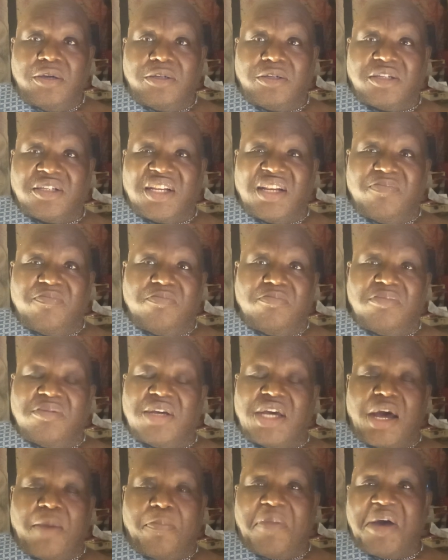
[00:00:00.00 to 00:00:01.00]

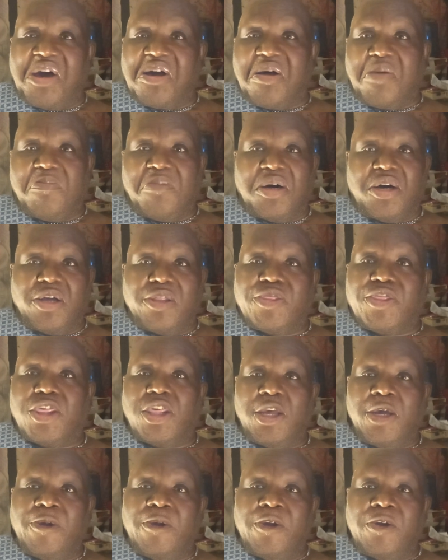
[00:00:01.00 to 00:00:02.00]
a
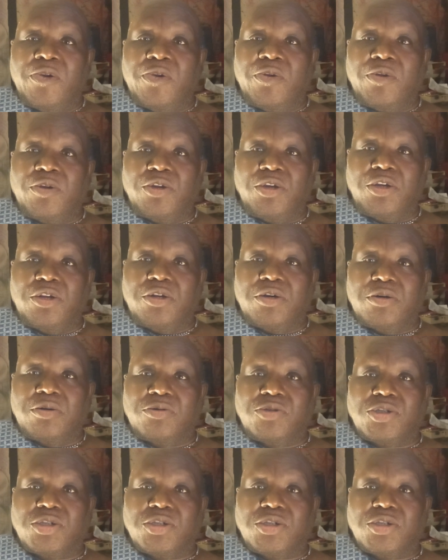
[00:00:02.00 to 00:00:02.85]
month, you know.